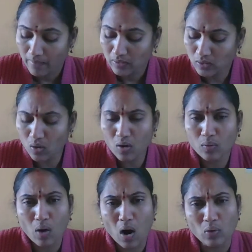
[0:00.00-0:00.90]

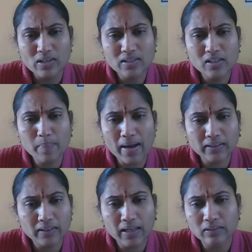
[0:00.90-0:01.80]
So, how does this
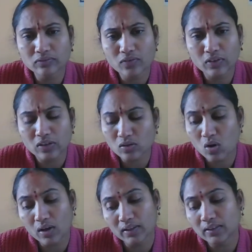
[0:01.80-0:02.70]
bacteria helpful for the soil?